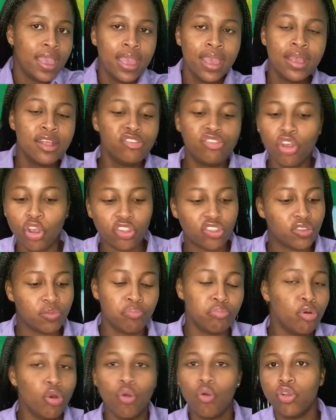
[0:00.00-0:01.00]
Just
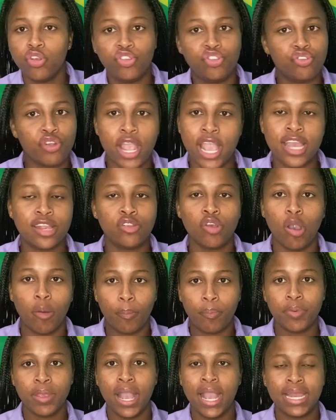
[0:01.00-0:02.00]
bruise right up.
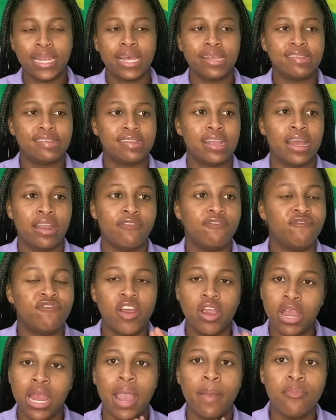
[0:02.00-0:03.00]
You understand?
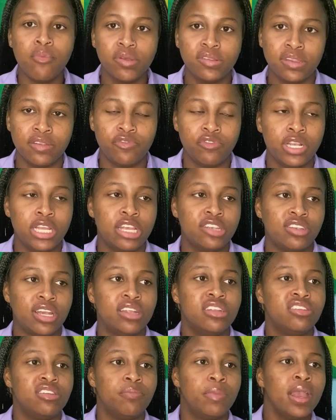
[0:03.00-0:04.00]
Very abusive
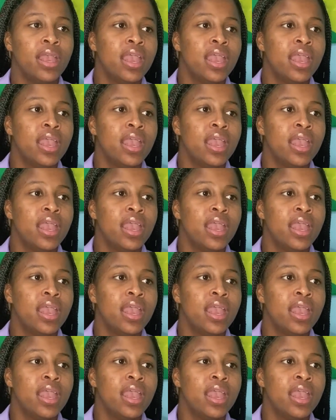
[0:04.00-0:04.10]
relationship.